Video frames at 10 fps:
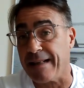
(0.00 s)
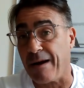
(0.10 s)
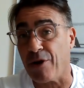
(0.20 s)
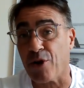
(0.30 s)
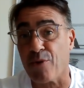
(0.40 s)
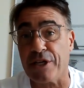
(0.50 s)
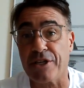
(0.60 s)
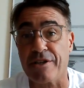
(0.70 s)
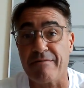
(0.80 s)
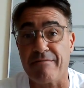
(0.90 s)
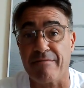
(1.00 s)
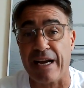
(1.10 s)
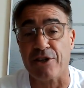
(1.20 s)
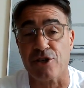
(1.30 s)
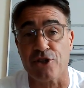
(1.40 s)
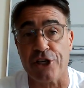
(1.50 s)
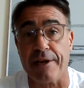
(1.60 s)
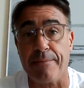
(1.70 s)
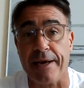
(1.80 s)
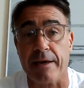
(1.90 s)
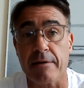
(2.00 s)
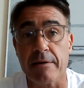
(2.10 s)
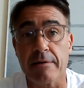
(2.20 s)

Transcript: That would increase national GDP.